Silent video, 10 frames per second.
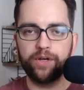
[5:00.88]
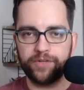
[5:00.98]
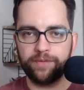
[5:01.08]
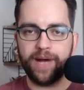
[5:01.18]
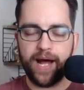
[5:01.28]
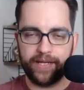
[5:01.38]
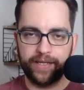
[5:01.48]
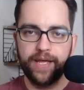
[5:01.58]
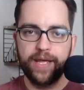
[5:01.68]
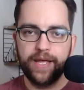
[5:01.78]
of your
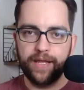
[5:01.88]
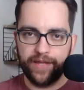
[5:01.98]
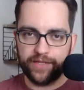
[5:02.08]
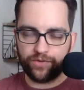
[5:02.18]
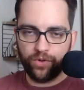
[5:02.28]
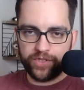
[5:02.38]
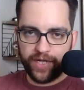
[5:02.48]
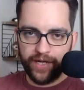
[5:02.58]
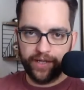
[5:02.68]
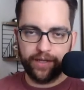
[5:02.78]
body that's
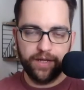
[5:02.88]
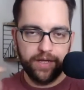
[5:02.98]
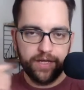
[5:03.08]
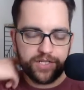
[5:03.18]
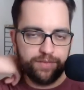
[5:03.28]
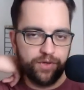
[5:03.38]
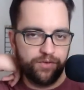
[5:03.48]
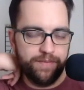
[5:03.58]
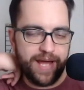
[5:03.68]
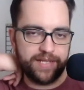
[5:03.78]
rotating to move
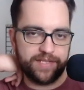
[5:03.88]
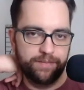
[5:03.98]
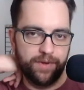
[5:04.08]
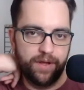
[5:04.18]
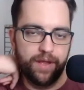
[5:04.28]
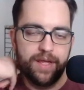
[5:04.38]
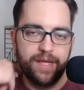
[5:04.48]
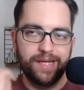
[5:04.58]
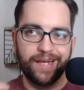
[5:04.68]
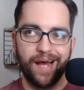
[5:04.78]
a medicine ball.
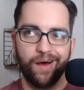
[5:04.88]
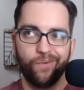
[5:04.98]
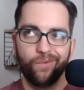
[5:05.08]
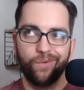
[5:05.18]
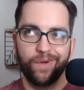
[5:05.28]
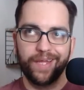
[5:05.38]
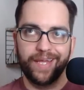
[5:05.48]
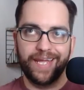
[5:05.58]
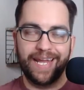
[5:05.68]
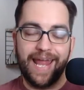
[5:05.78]
Now,
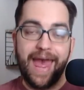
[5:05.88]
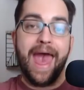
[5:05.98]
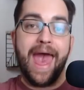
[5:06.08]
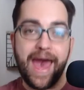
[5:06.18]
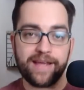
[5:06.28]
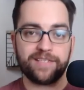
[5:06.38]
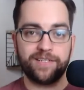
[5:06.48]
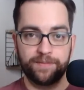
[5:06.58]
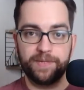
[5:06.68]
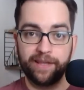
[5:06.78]
it has
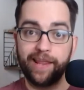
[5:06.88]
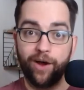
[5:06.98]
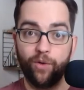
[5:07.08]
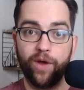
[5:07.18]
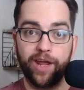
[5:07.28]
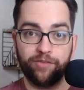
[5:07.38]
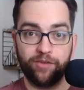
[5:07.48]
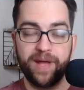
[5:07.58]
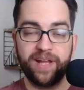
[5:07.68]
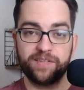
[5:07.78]
to be that way for
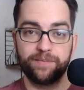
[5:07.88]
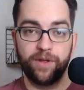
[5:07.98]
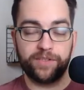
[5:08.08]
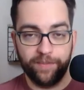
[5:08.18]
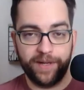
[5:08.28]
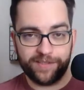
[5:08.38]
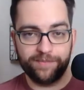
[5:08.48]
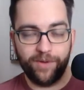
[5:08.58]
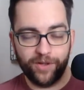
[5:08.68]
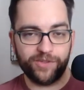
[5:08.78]
a medicine ball because a
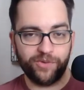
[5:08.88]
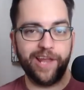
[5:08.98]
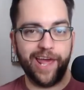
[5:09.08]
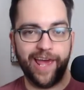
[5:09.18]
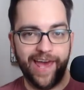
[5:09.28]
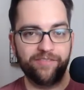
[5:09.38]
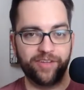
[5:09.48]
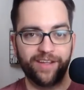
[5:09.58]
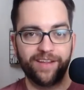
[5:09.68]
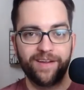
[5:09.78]
medicine ball is so dang
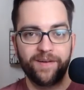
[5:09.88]
heavy.